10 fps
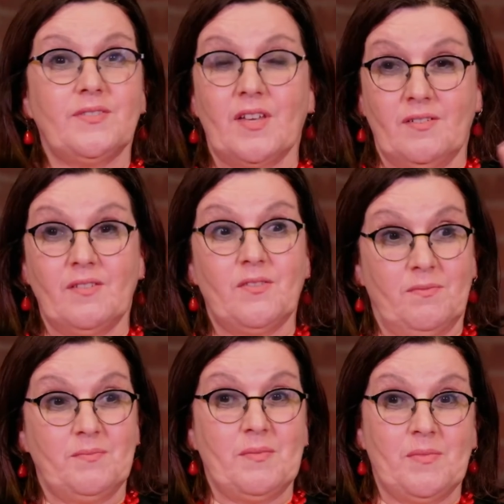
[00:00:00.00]
That
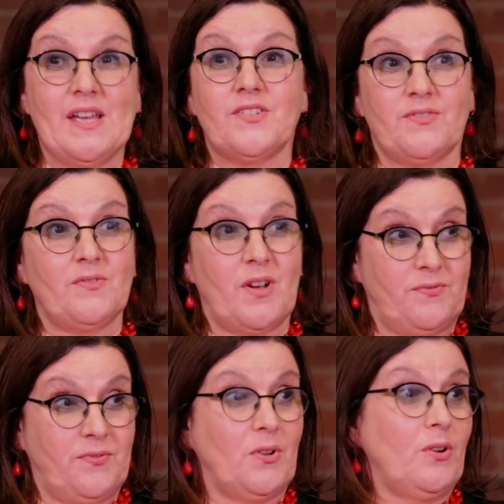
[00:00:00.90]
we had a
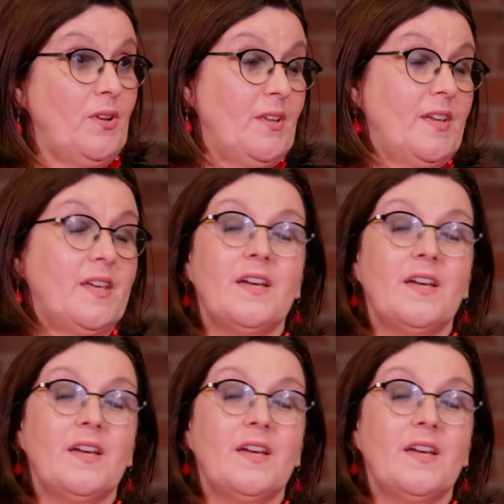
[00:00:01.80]
full